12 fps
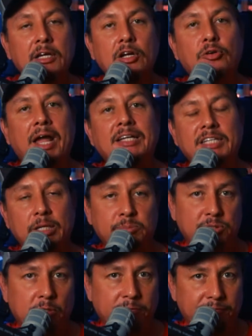grant
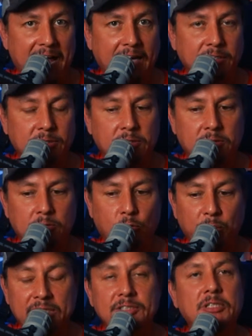ipso facto
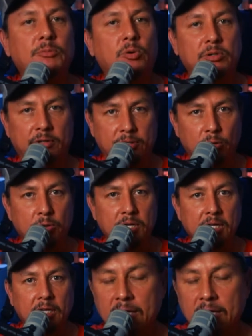wisdom or authority.